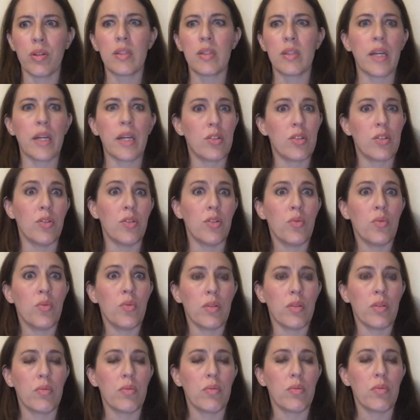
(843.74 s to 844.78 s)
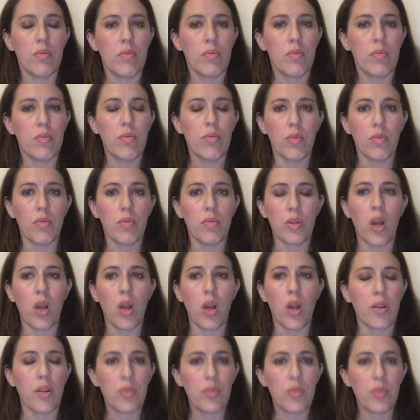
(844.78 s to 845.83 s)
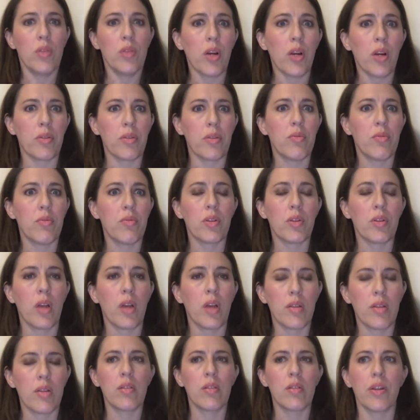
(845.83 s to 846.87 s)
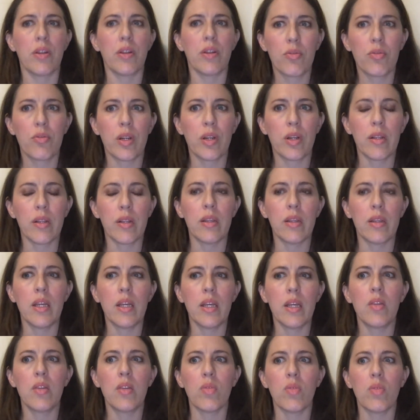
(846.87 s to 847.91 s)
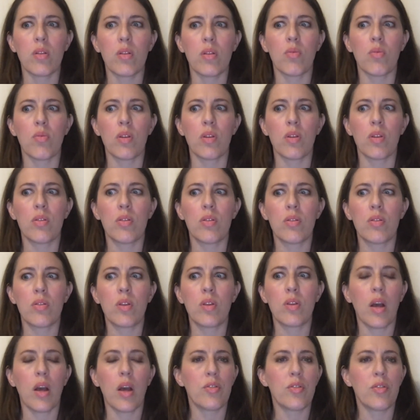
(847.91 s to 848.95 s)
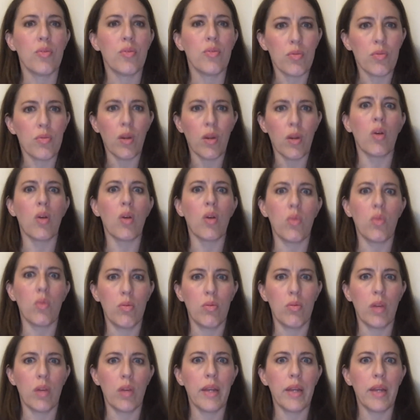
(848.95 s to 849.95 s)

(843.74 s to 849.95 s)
do. We're taught to learn. We're taught to critically think. We're taught to grow, right?